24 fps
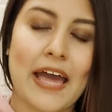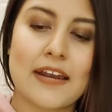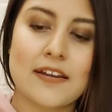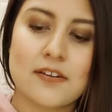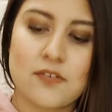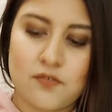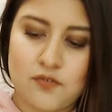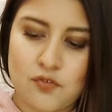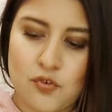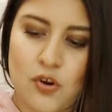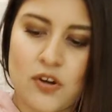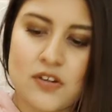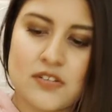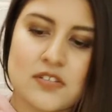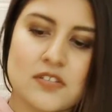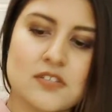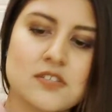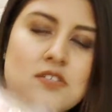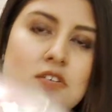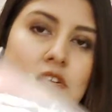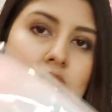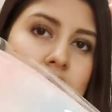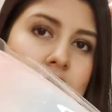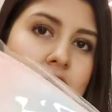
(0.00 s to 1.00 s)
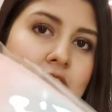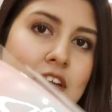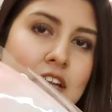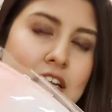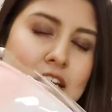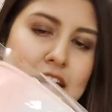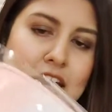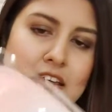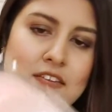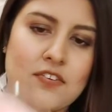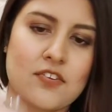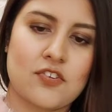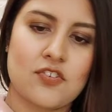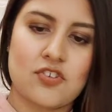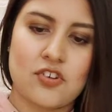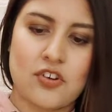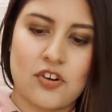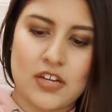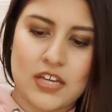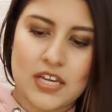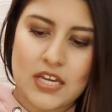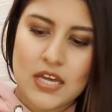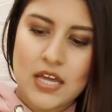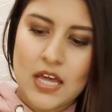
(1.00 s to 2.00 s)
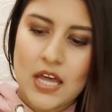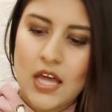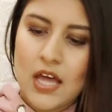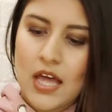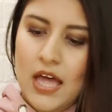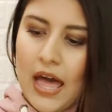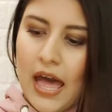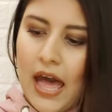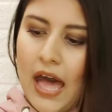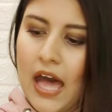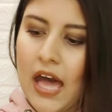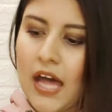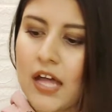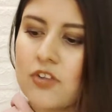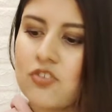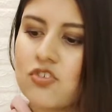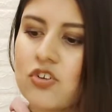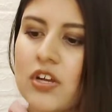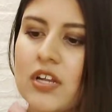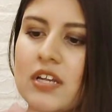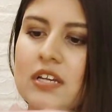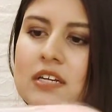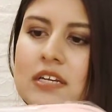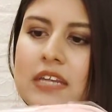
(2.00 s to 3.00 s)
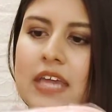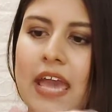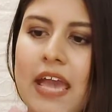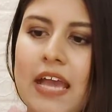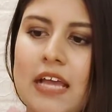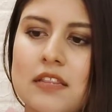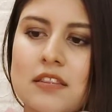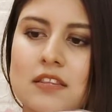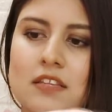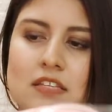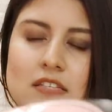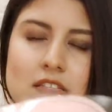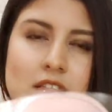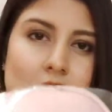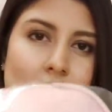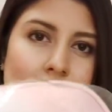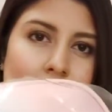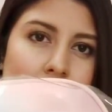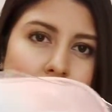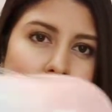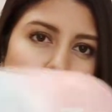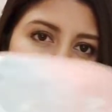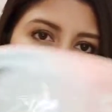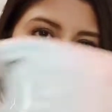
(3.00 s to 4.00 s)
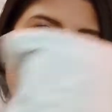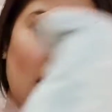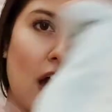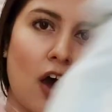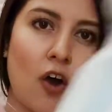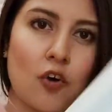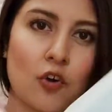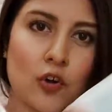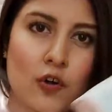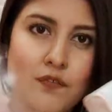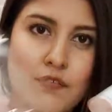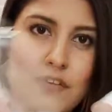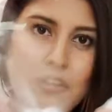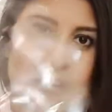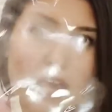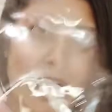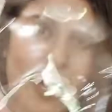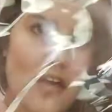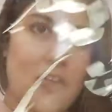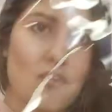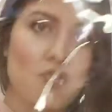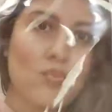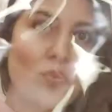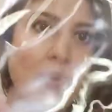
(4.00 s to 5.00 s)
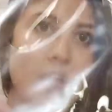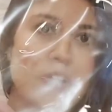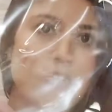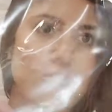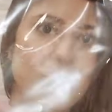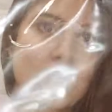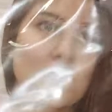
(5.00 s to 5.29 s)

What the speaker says: And of course it's really nice and sturdy, and you can take this thing again out of it as well.